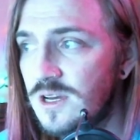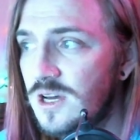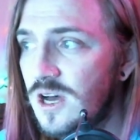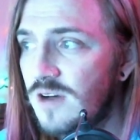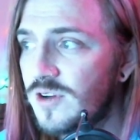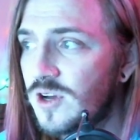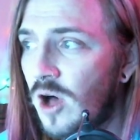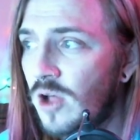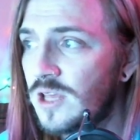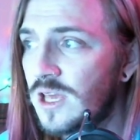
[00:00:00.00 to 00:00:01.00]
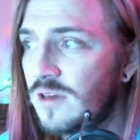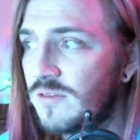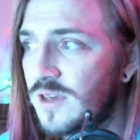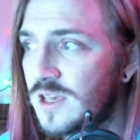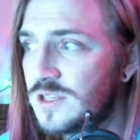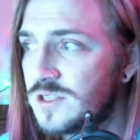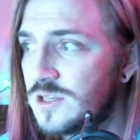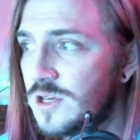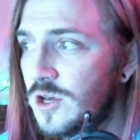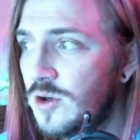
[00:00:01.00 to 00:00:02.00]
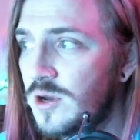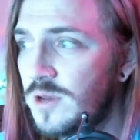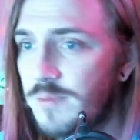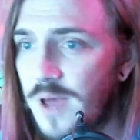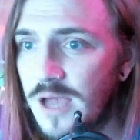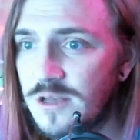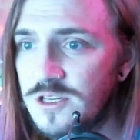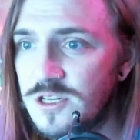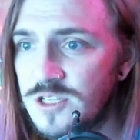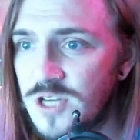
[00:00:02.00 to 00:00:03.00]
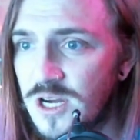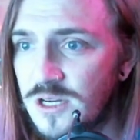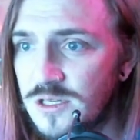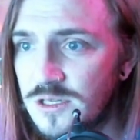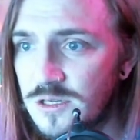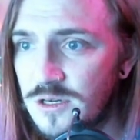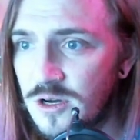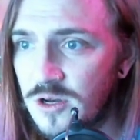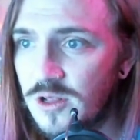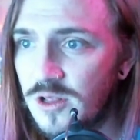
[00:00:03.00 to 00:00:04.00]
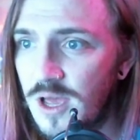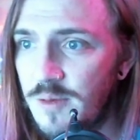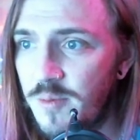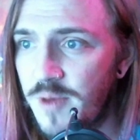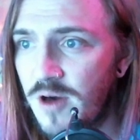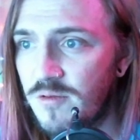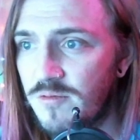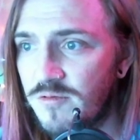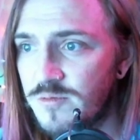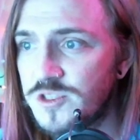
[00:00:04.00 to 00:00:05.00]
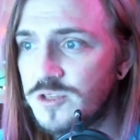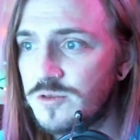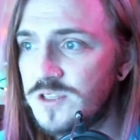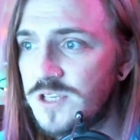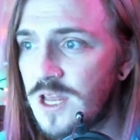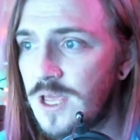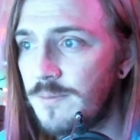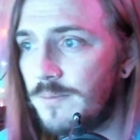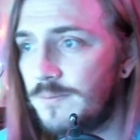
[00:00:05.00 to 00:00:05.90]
of a colleague of his who had impacted a duck on a climb about from Sioux City.